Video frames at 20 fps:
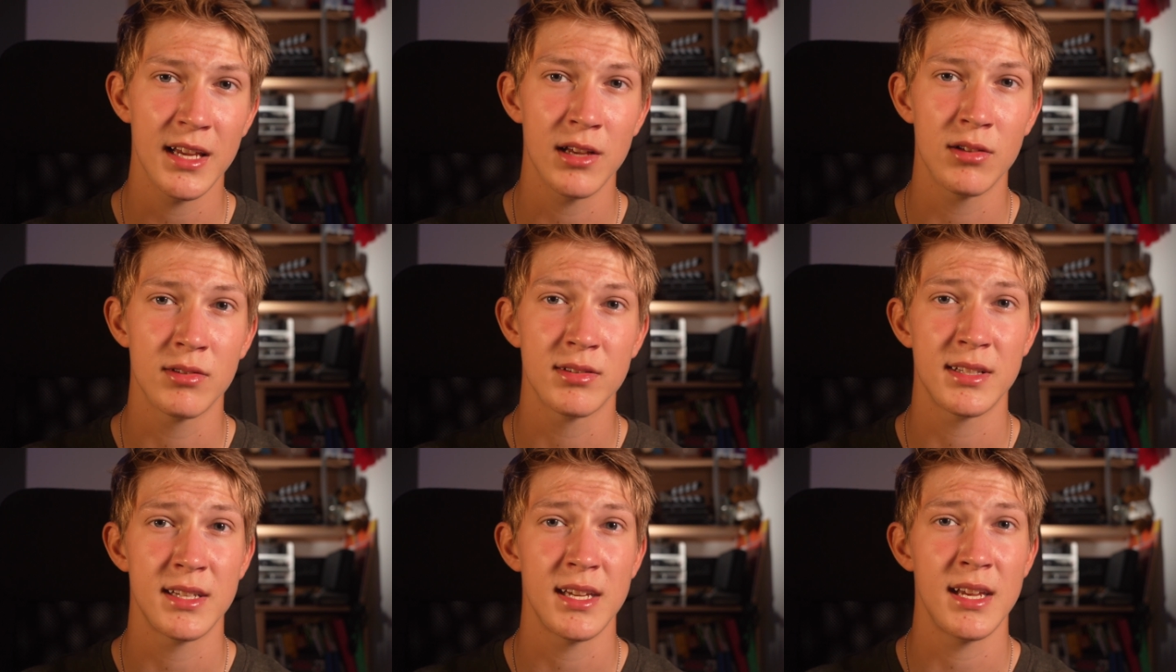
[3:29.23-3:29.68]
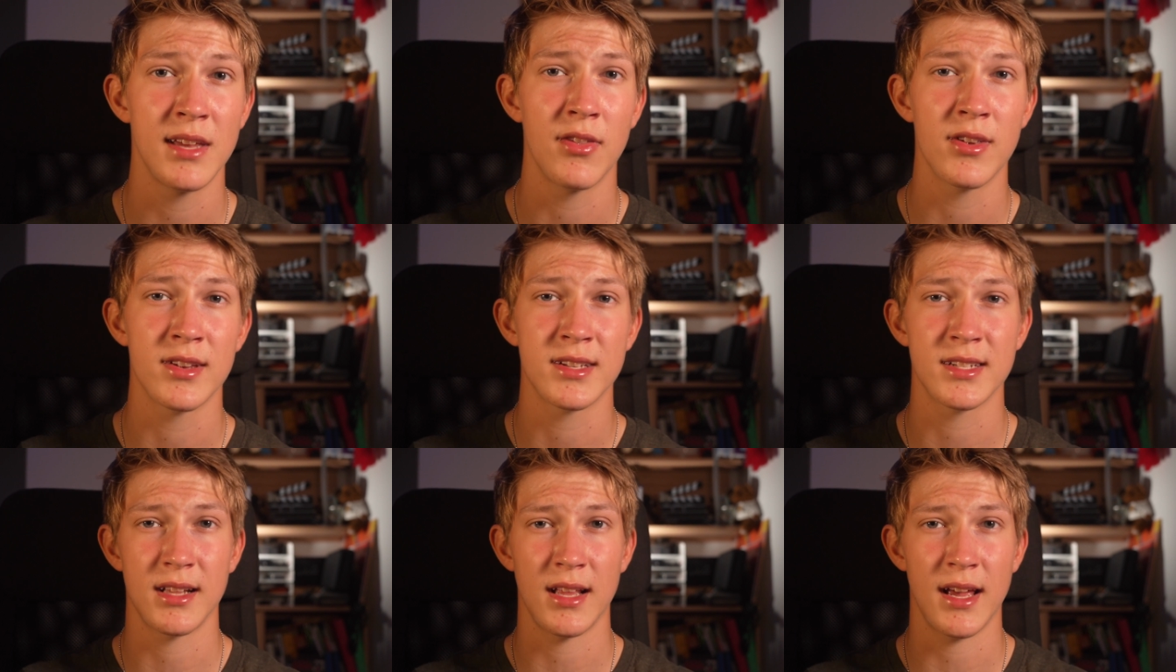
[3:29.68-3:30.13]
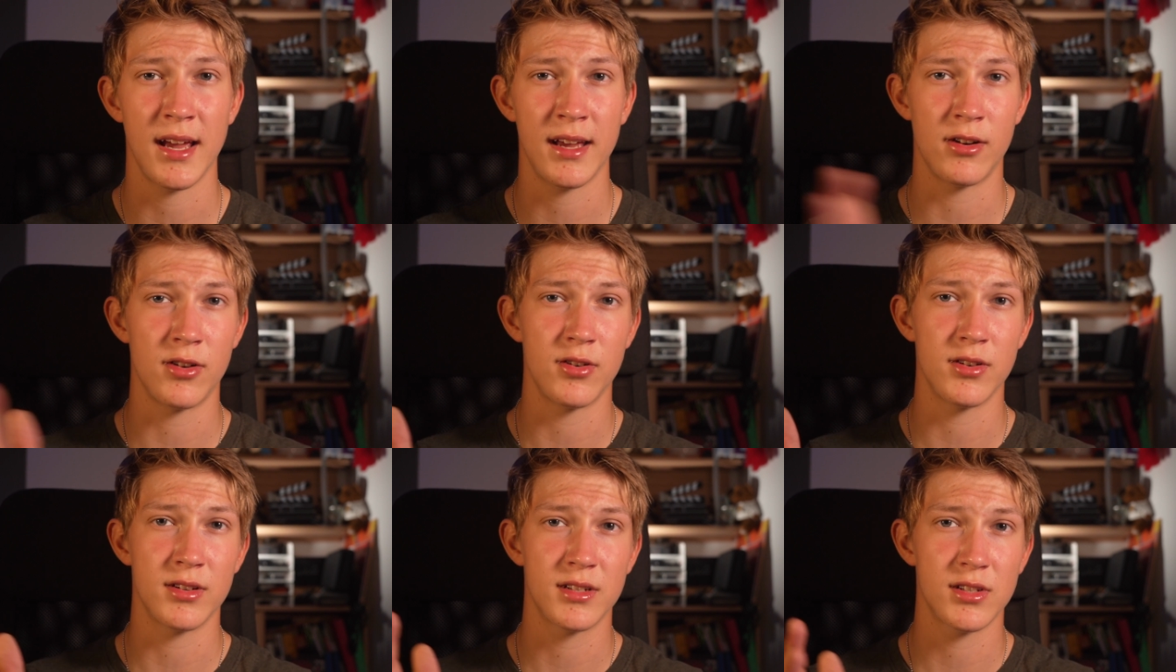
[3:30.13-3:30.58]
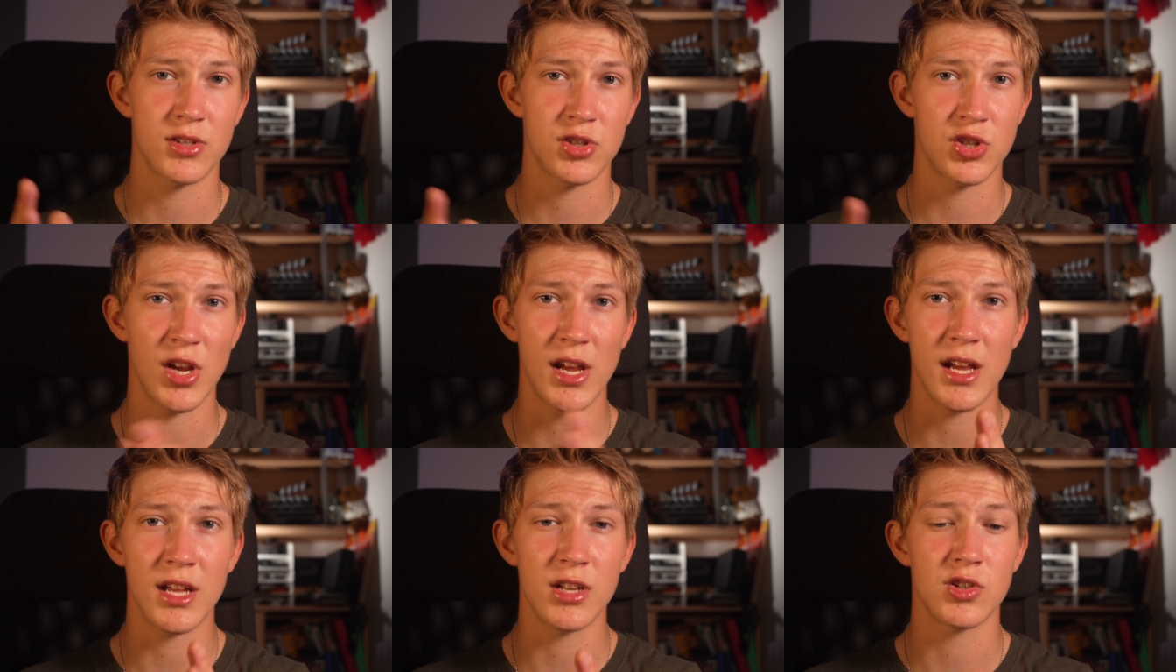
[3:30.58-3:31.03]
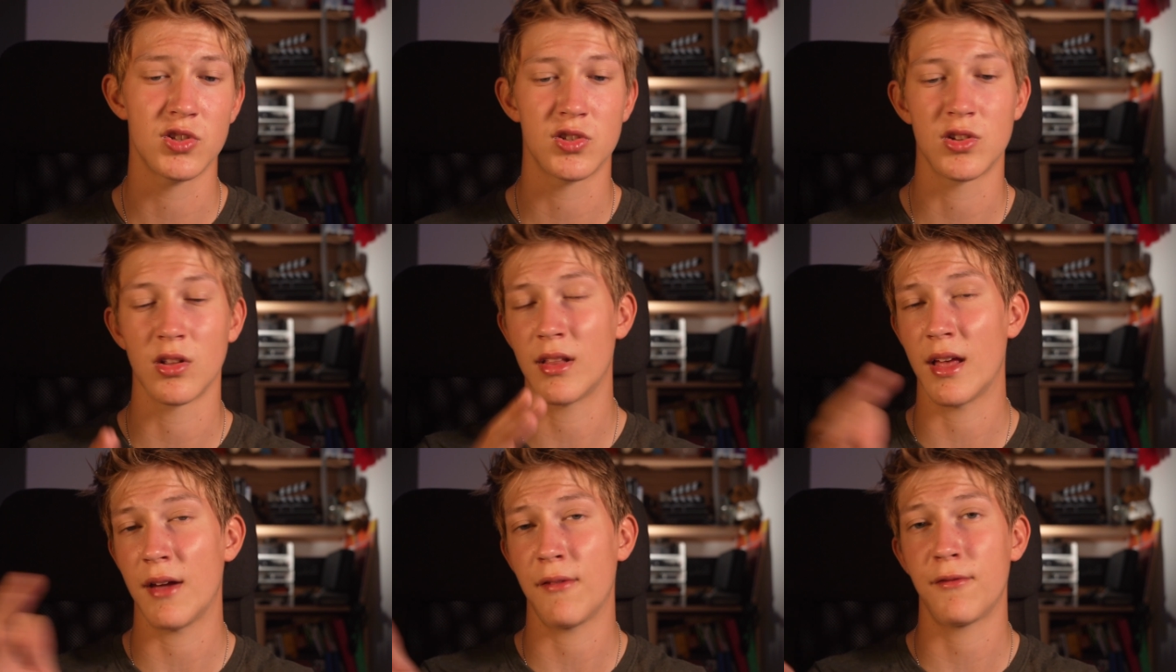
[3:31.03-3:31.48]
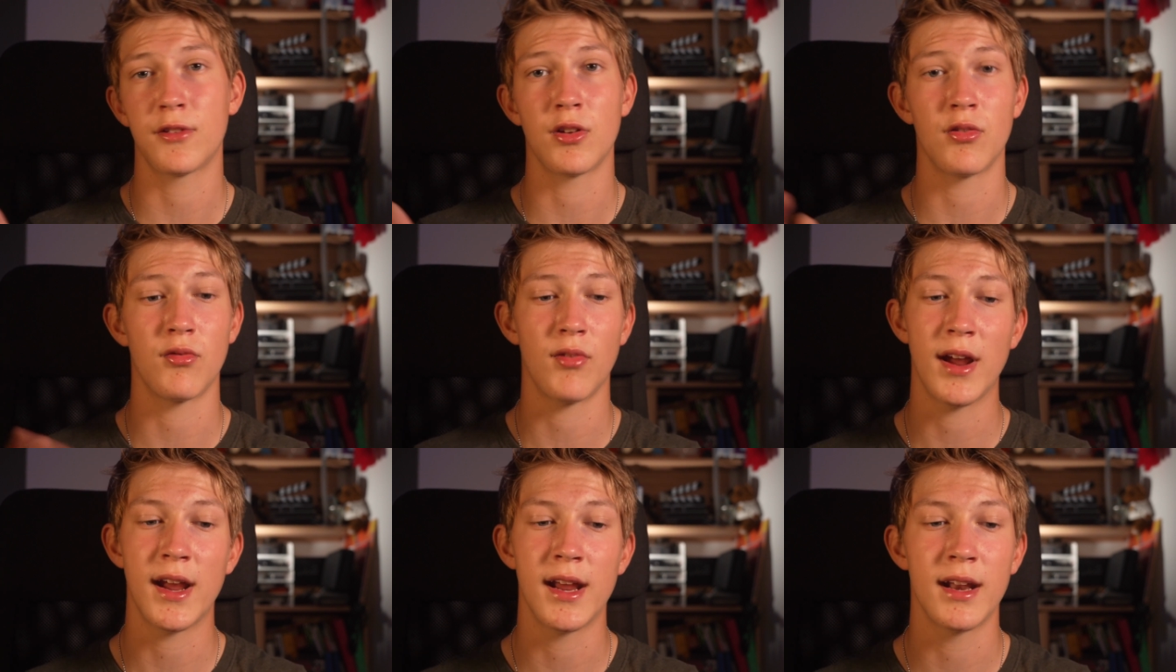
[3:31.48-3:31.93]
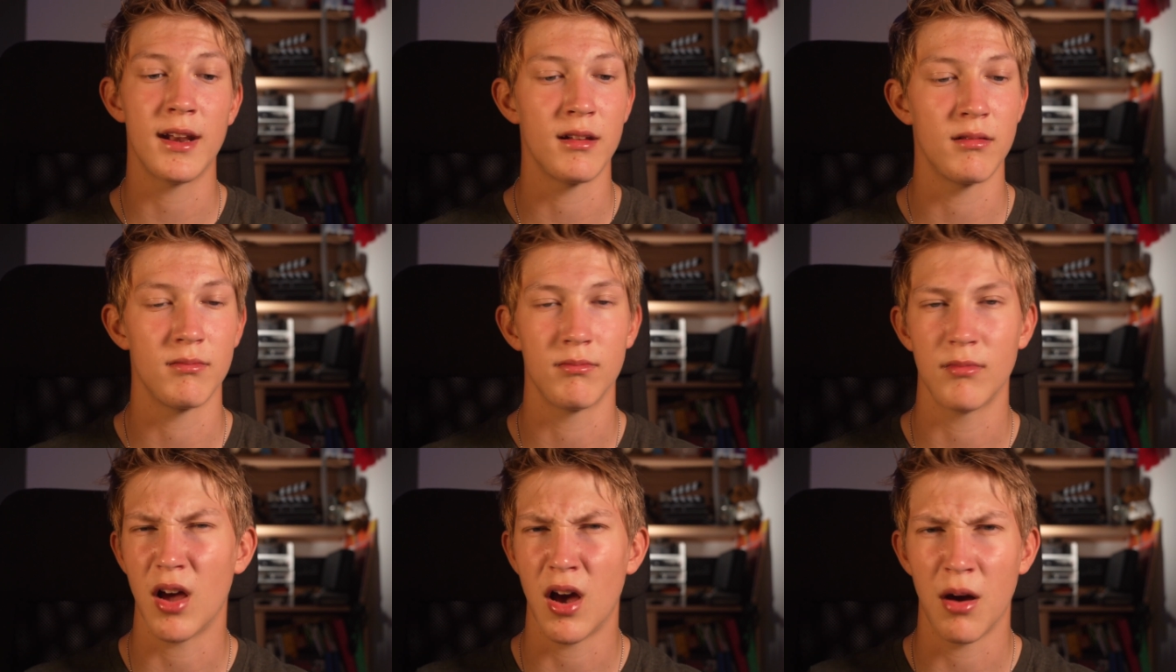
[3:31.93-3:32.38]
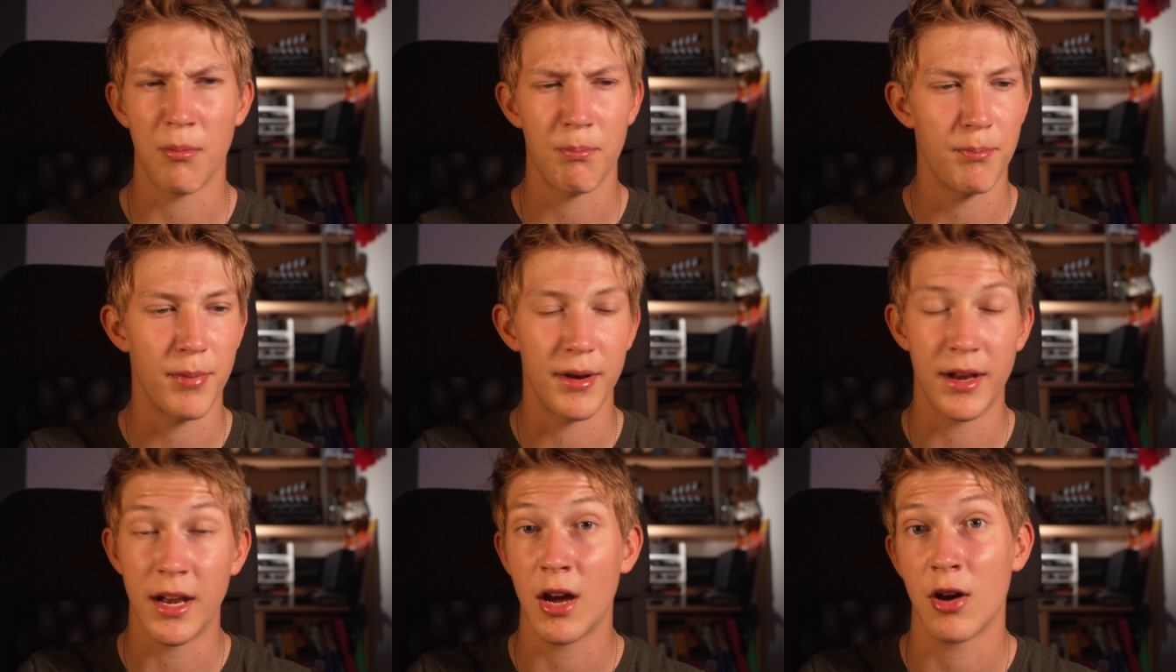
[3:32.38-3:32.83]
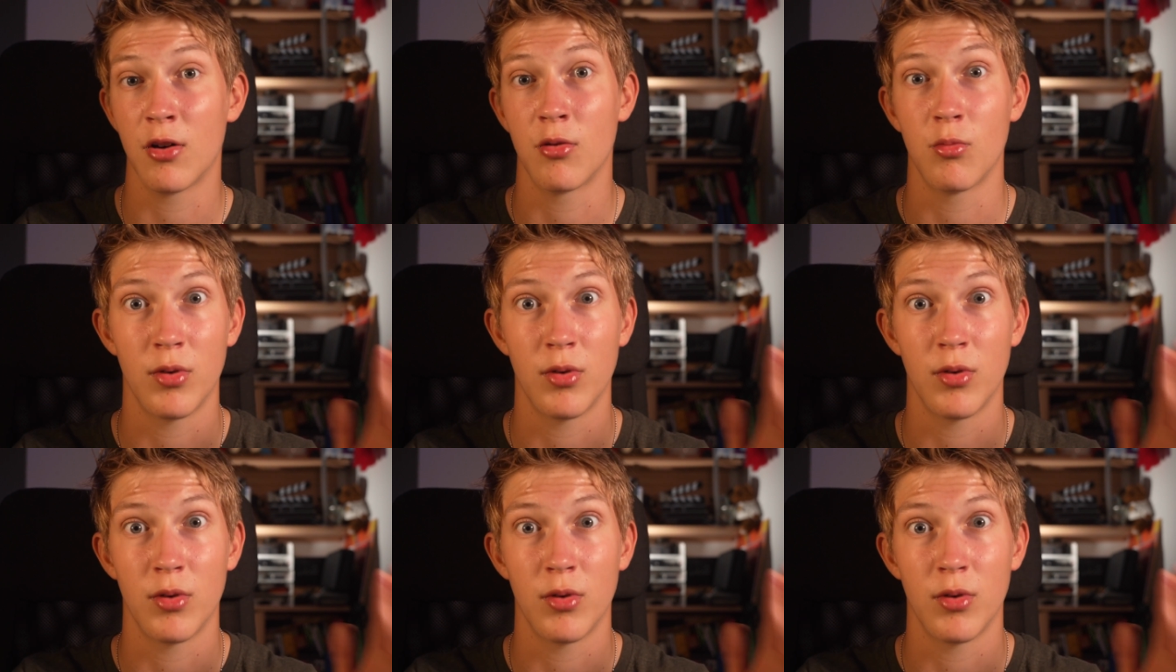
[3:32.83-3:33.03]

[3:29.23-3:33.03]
you see the sliders change to left and right and up and down,